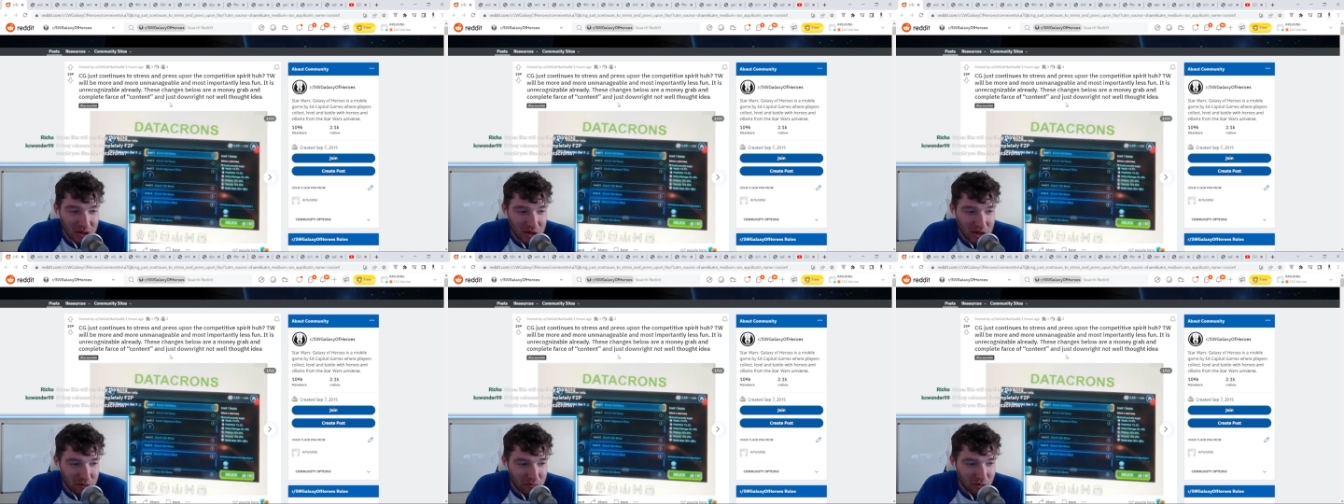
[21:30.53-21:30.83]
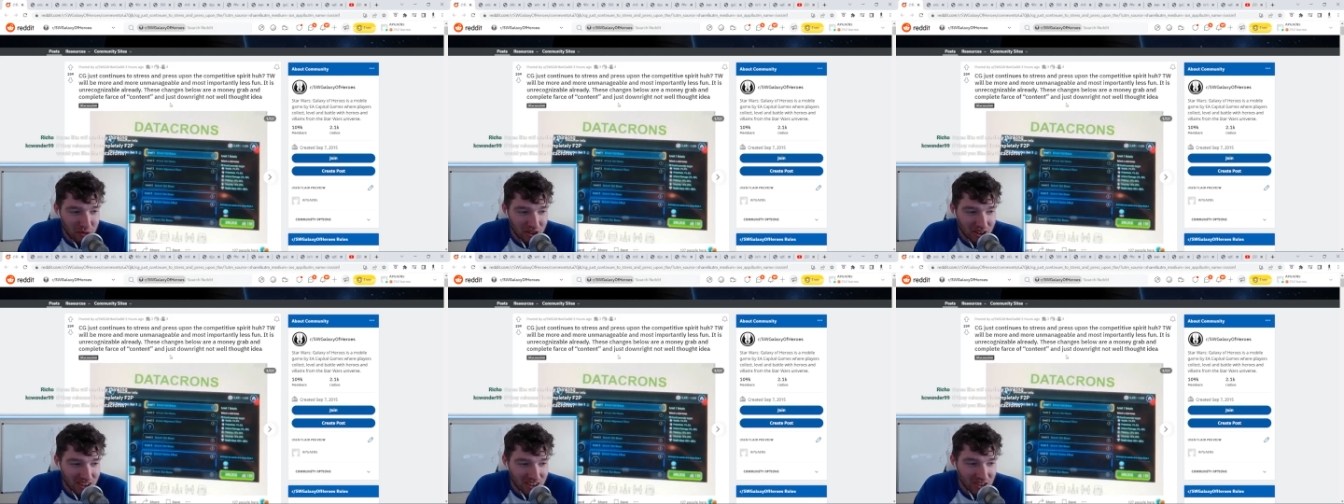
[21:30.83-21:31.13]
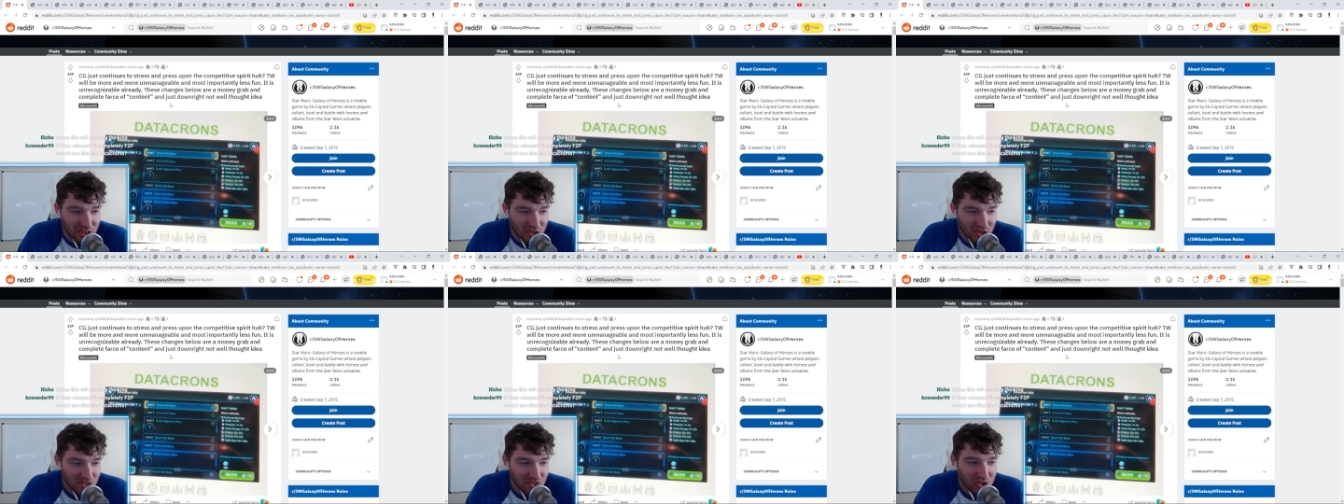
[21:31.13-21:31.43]
we had a pretty
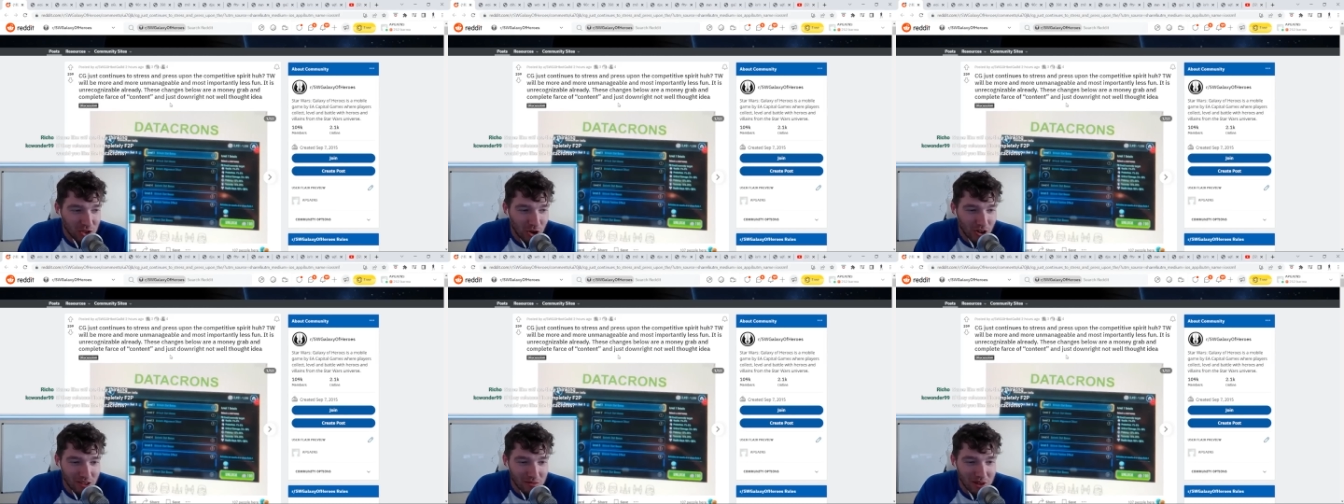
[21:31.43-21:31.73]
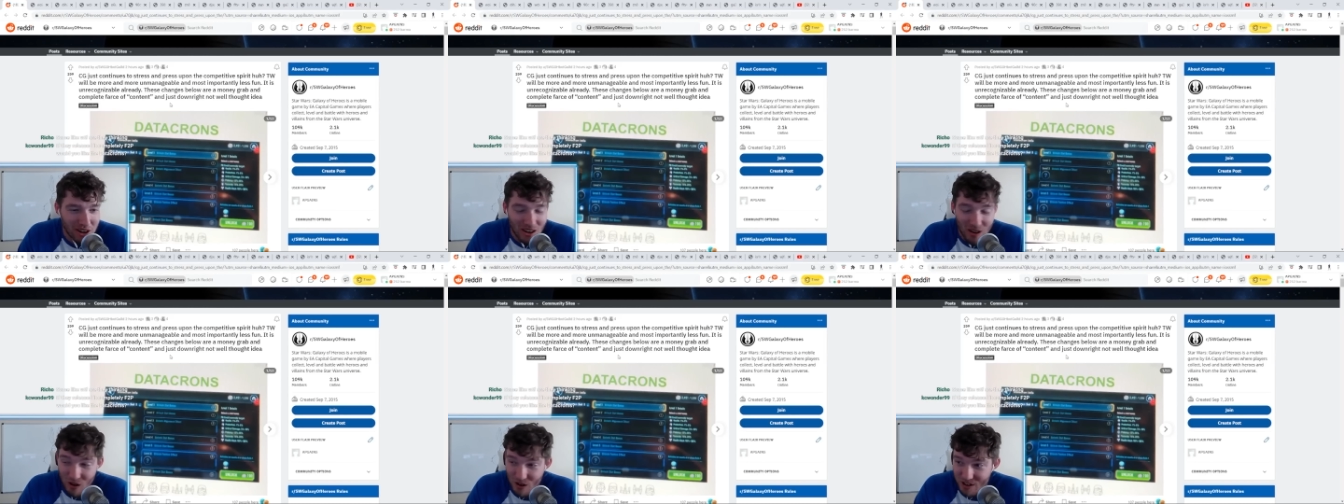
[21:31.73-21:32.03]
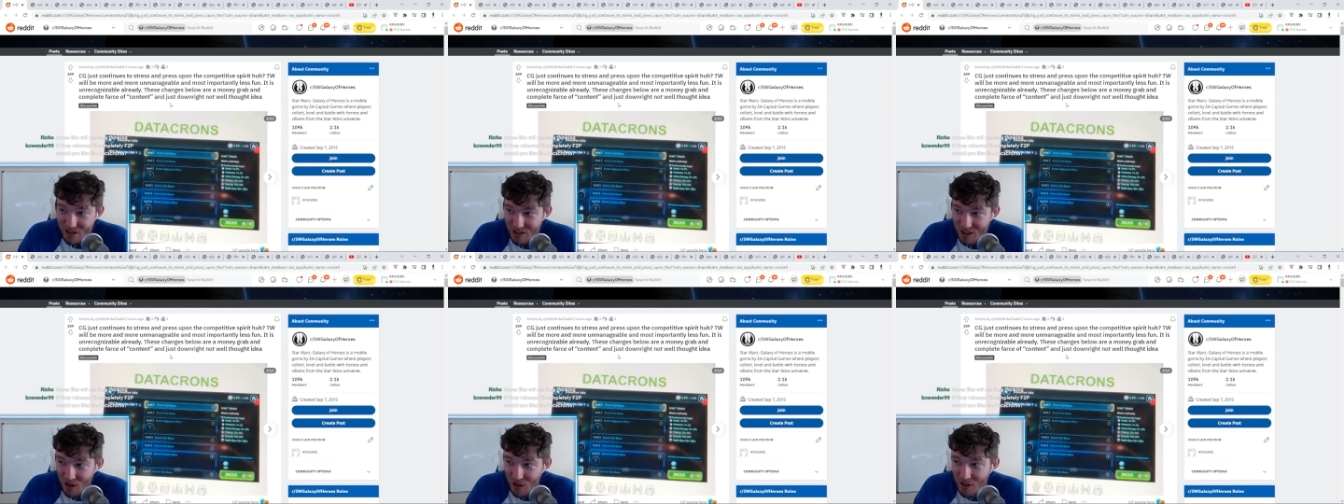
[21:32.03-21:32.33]
good thirty minute
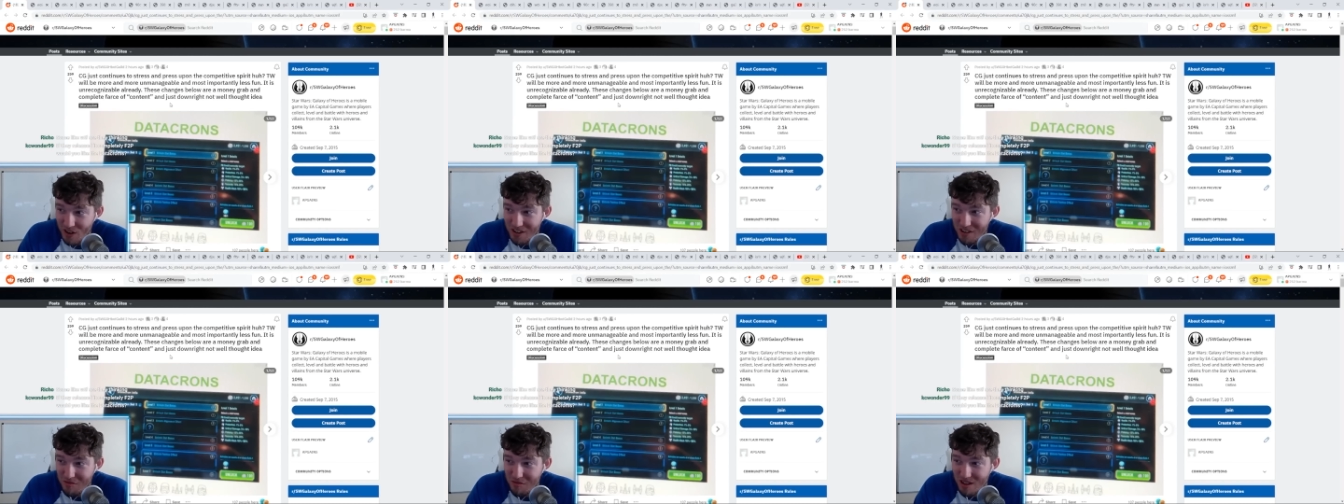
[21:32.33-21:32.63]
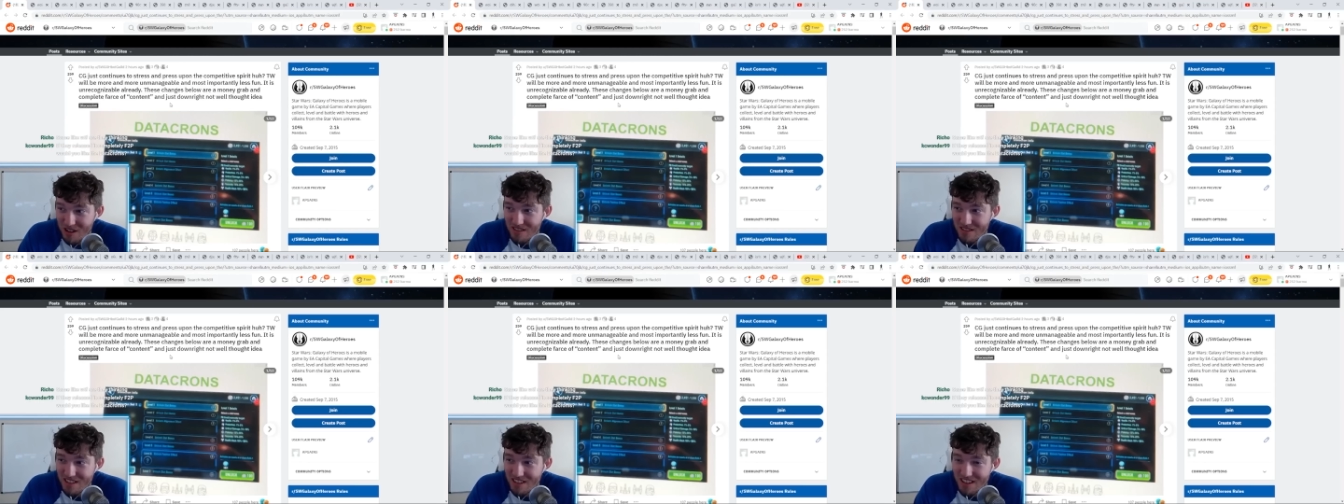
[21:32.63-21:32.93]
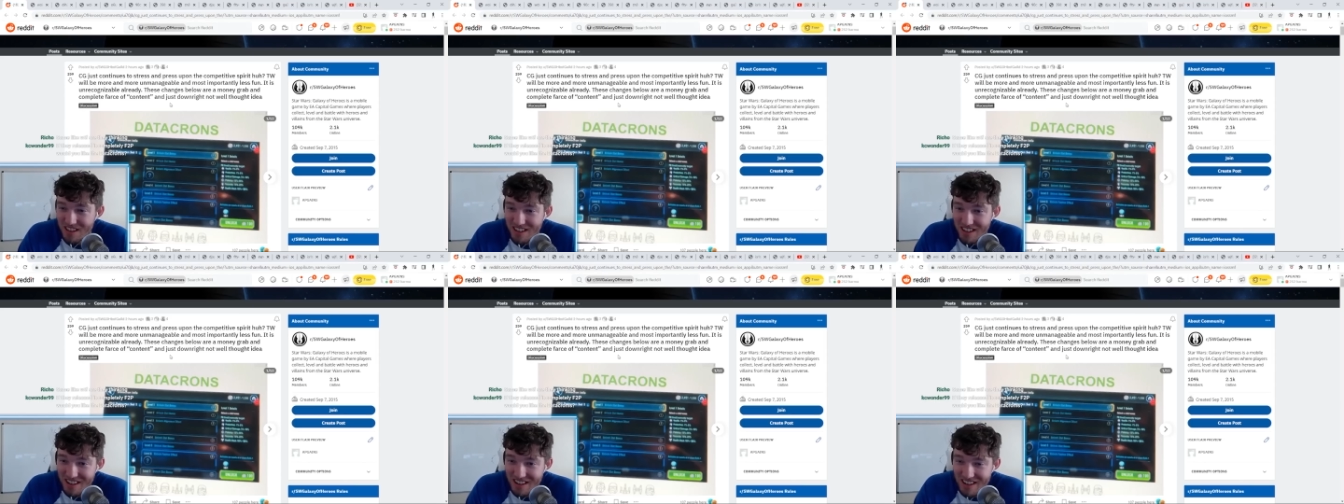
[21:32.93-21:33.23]
heart to heart about
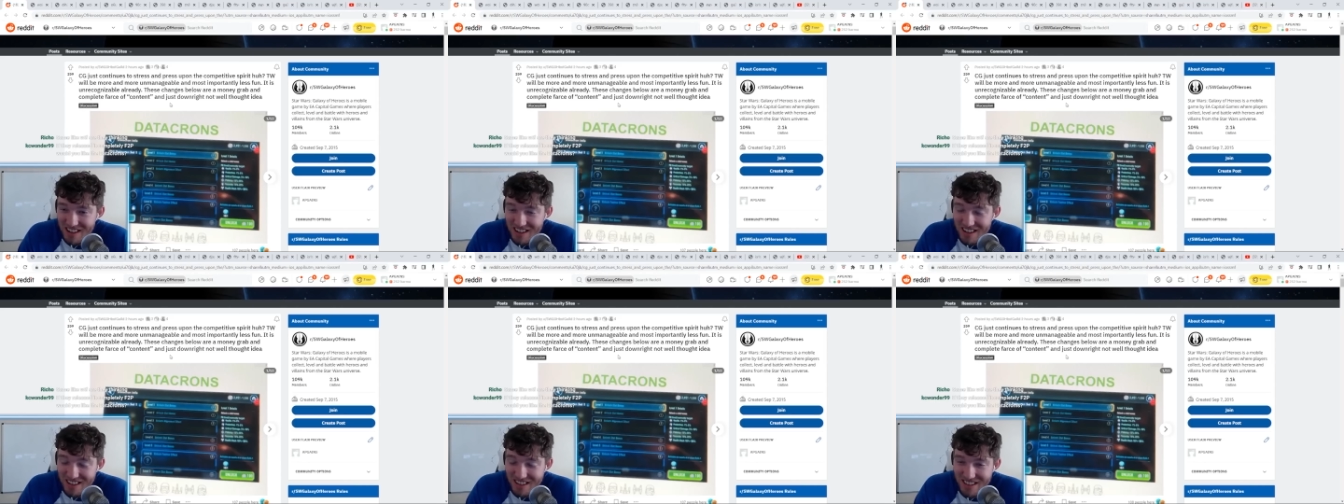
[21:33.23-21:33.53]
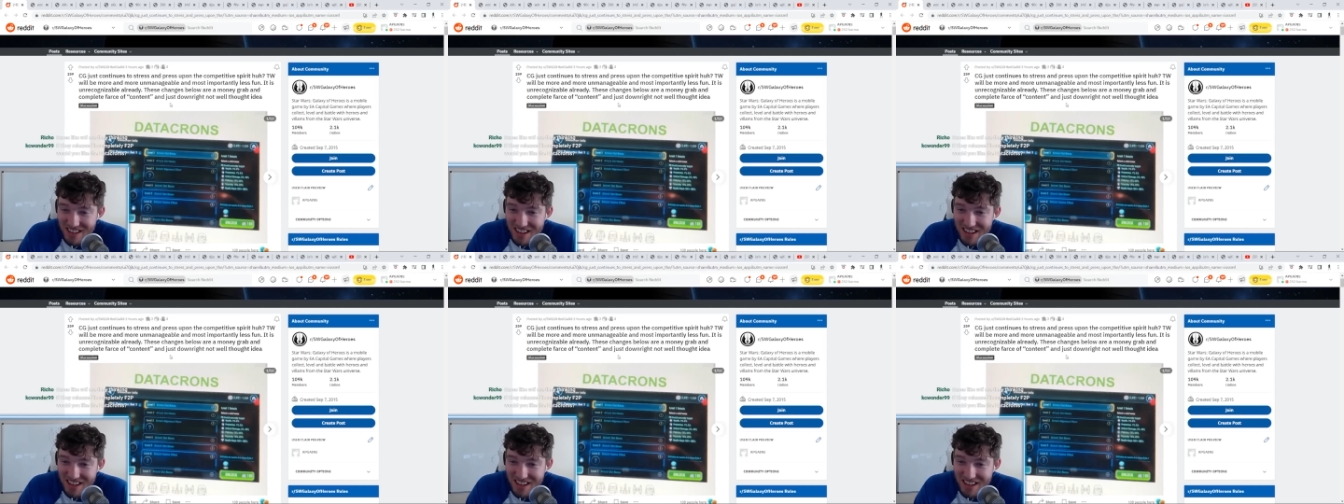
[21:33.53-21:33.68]
the. Uh,